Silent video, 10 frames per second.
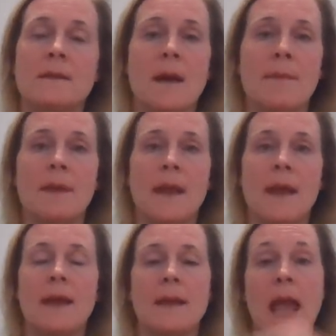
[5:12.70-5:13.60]
Top of the
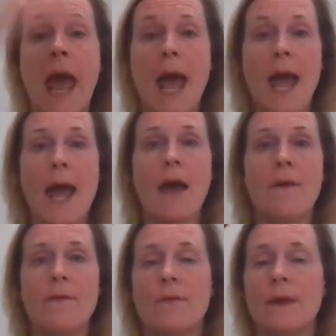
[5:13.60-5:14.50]
head.
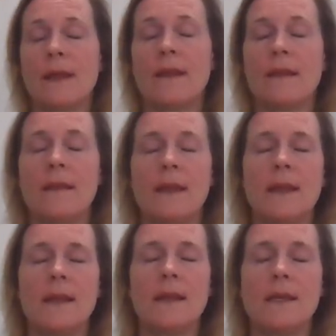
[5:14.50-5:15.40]

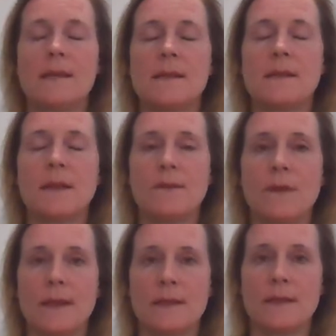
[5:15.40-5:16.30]
Everything is
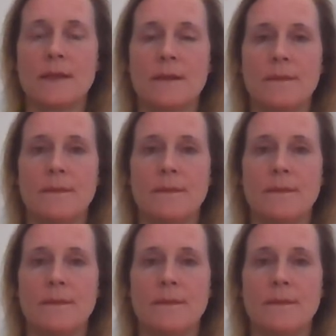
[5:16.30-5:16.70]
different.